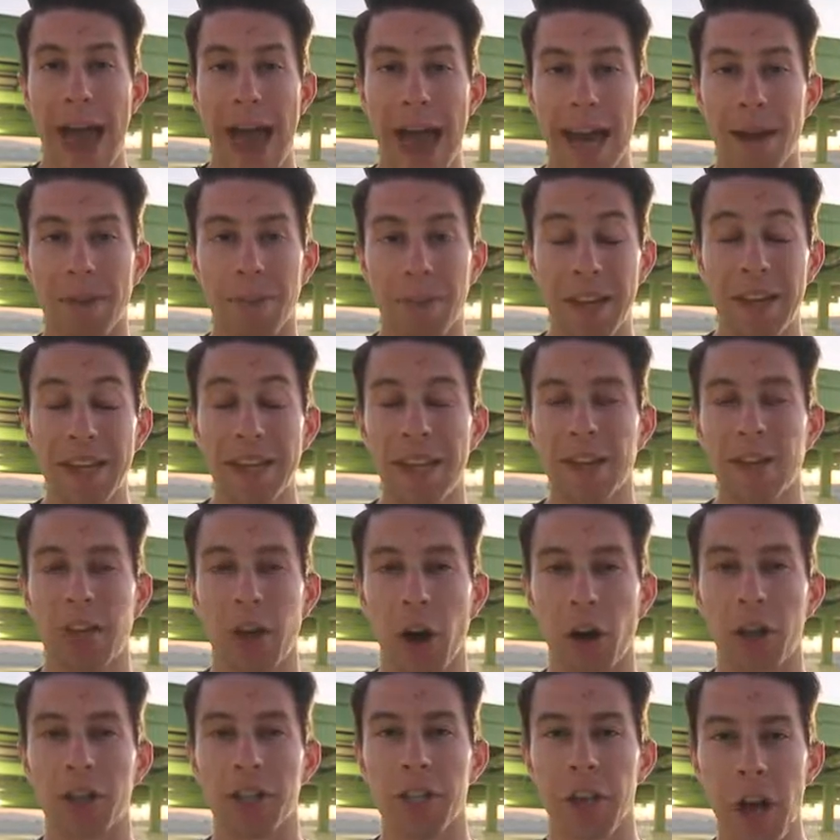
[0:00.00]
And I'm thinking that the
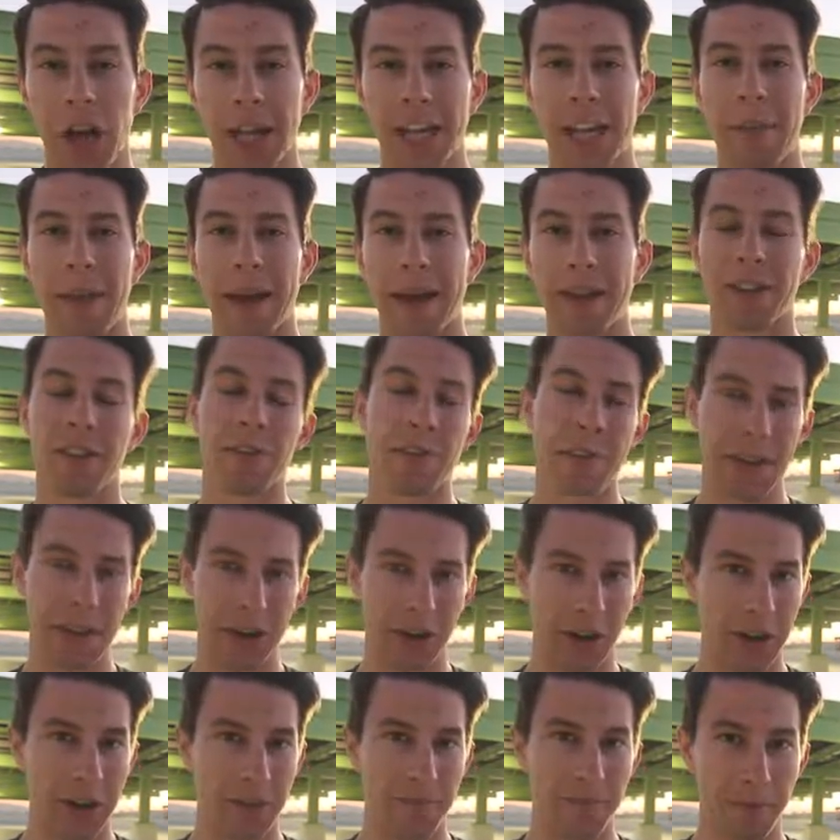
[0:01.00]
car is not gonna make it to the meet
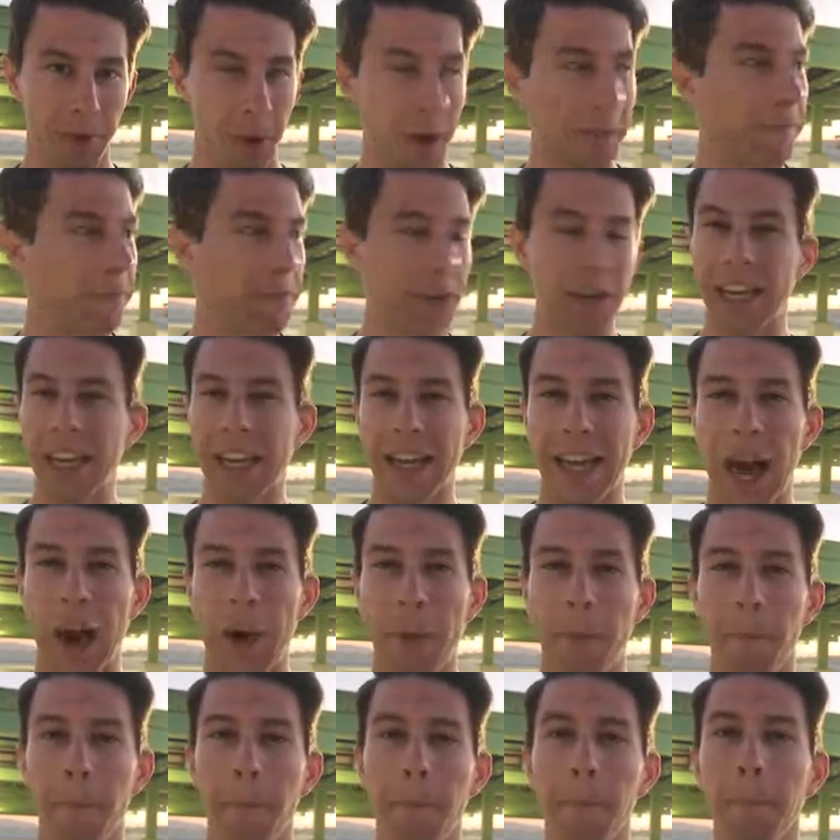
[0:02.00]
and greet. So I'm freaking
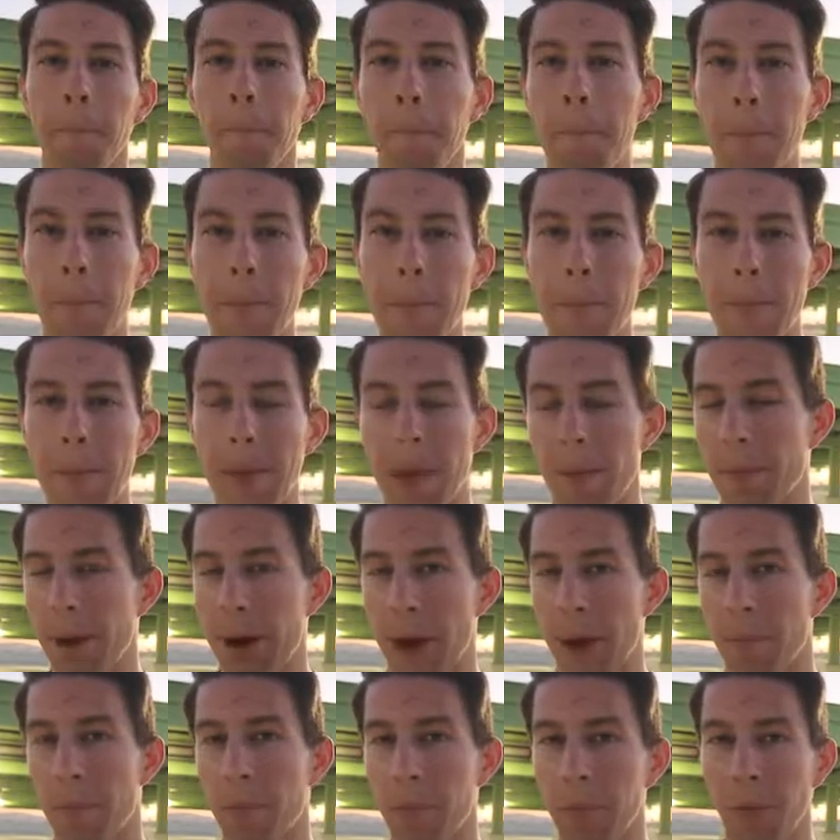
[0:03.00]
out
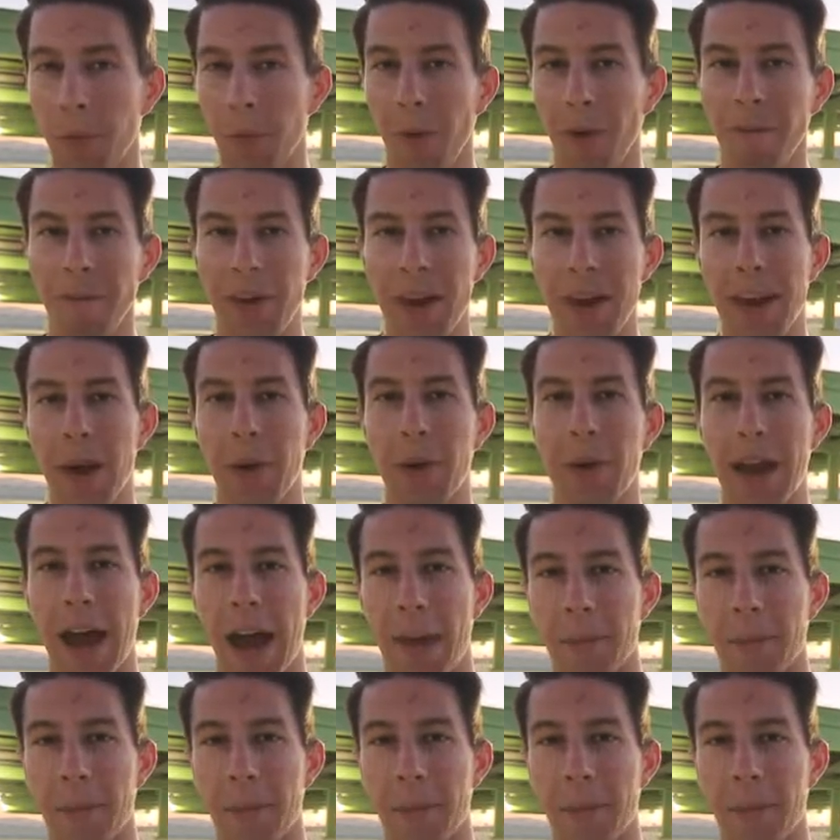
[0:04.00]
but we'll find out what